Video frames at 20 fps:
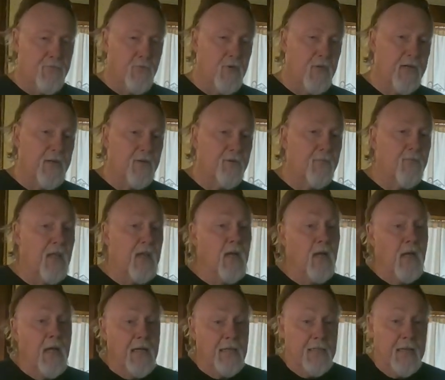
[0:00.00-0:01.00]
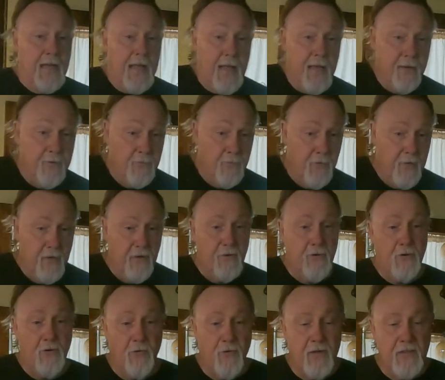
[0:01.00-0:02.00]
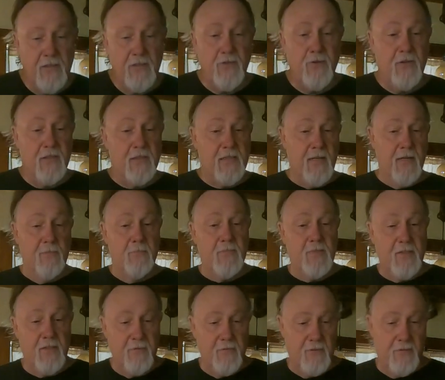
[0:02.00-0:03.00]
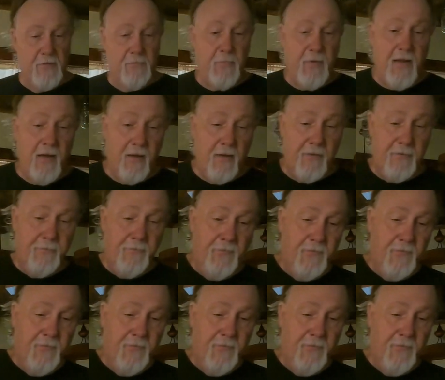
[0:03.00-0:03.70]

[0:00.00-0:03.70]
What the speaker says: where today we are going to attempt to make